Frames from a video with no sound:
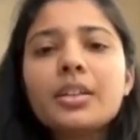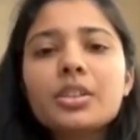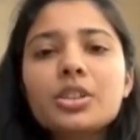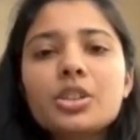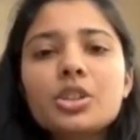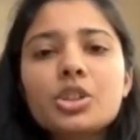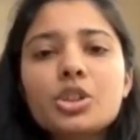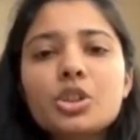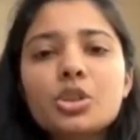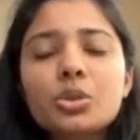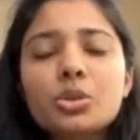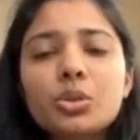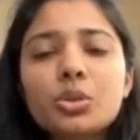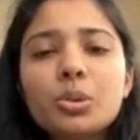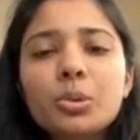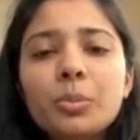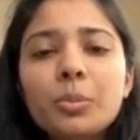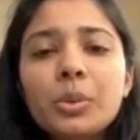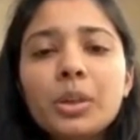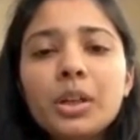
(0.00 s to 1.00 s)

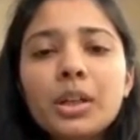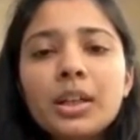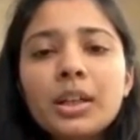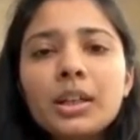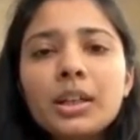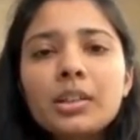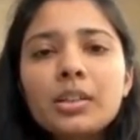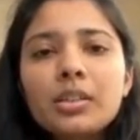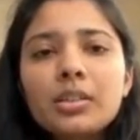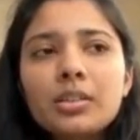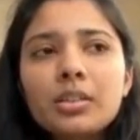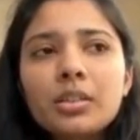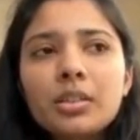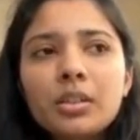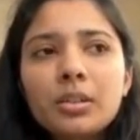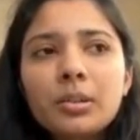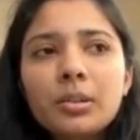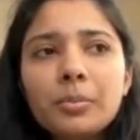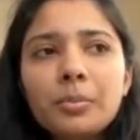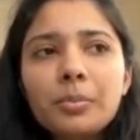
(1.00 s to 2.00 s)
So
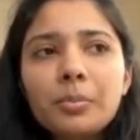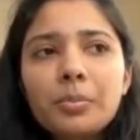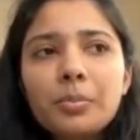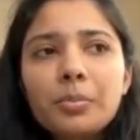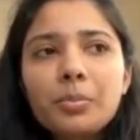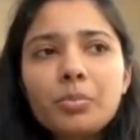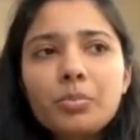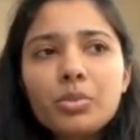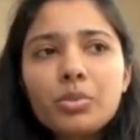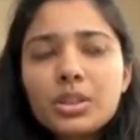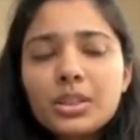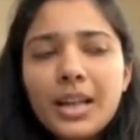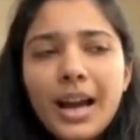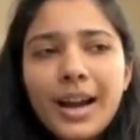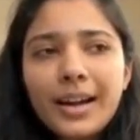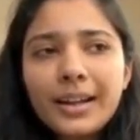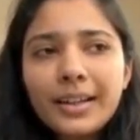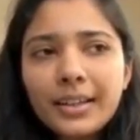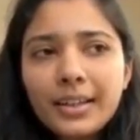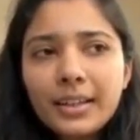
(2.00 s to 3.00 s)
um,
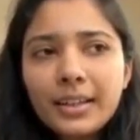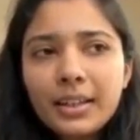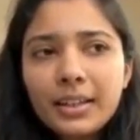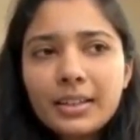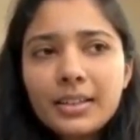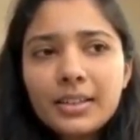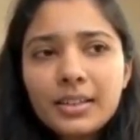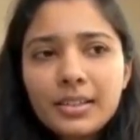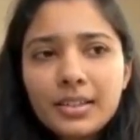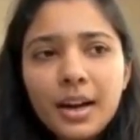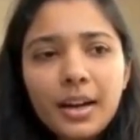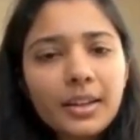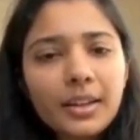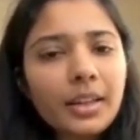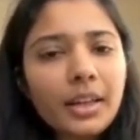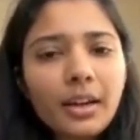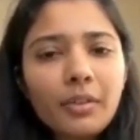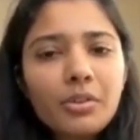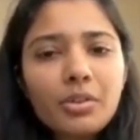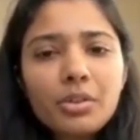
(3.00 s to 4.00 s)

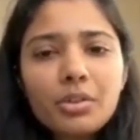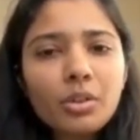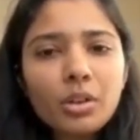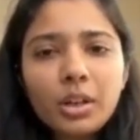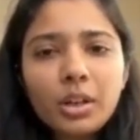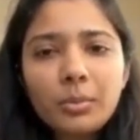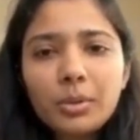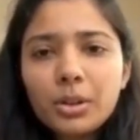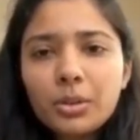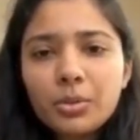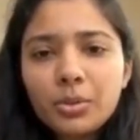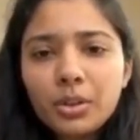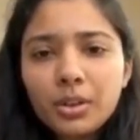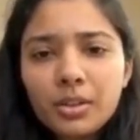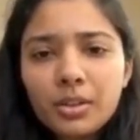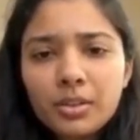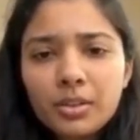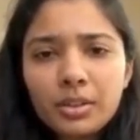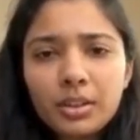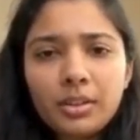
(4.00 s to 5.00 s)
starting I was not able to
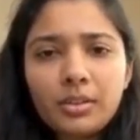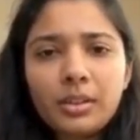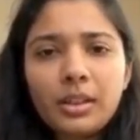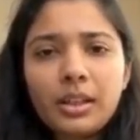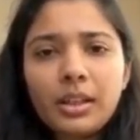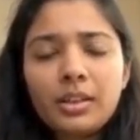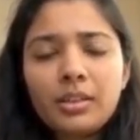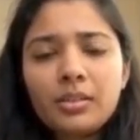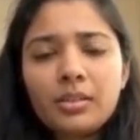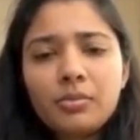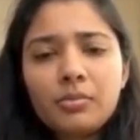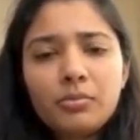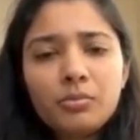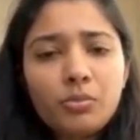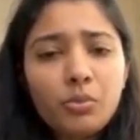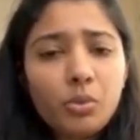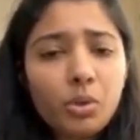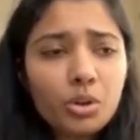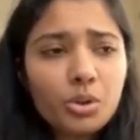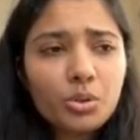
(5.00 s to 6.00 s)
understand, like,
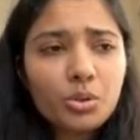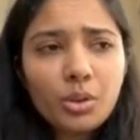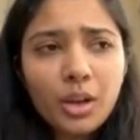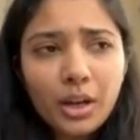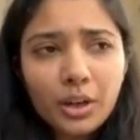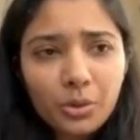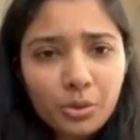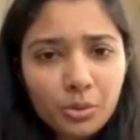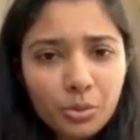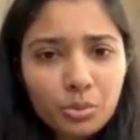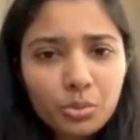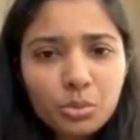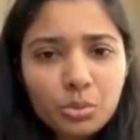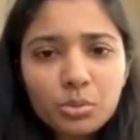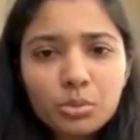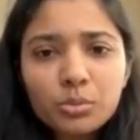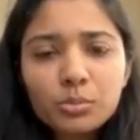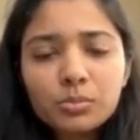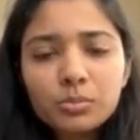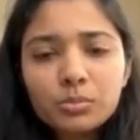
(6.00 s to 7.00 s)
what should I
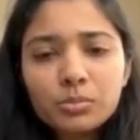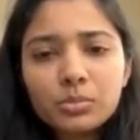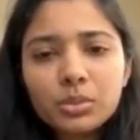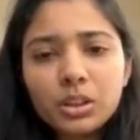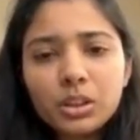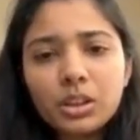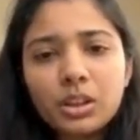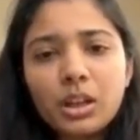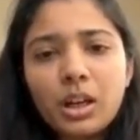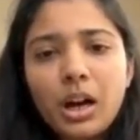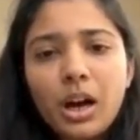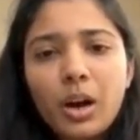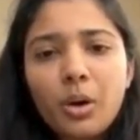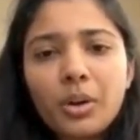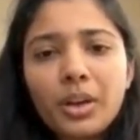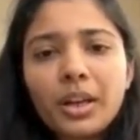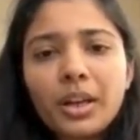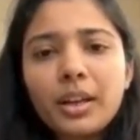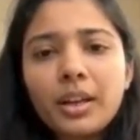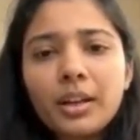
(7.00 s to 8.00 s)
do, how
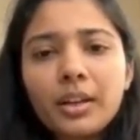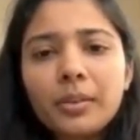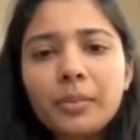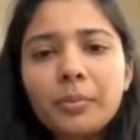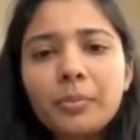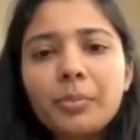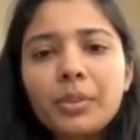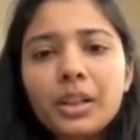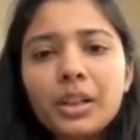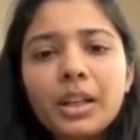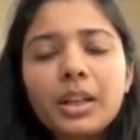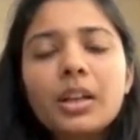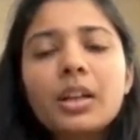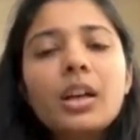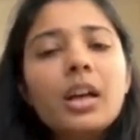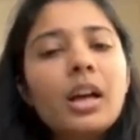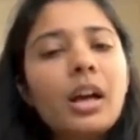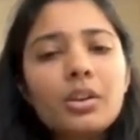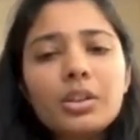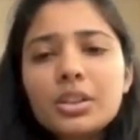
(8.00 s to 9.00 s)
can I, like,
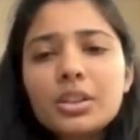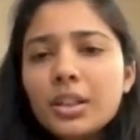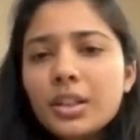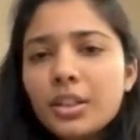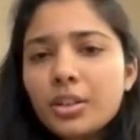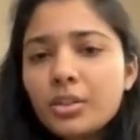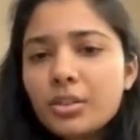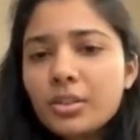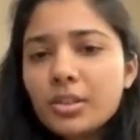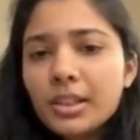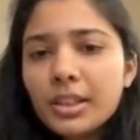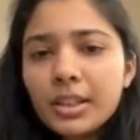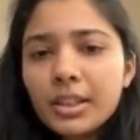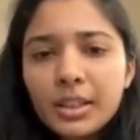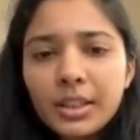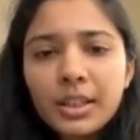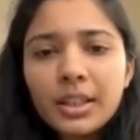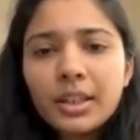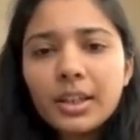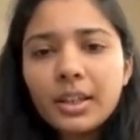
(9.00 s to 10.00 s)
I was continuously
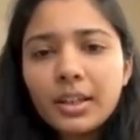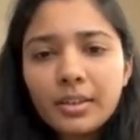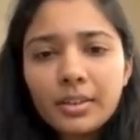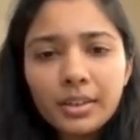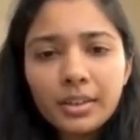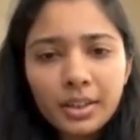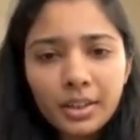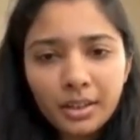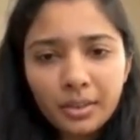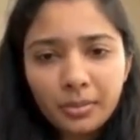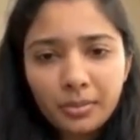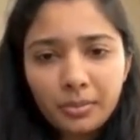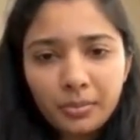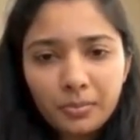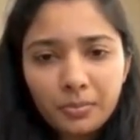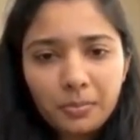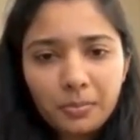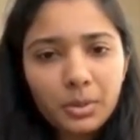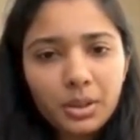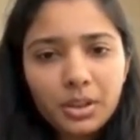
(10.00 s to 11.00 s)
reading and reading,
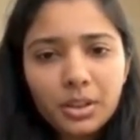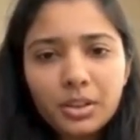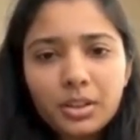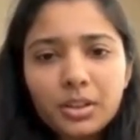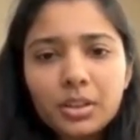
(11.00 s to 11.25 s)
but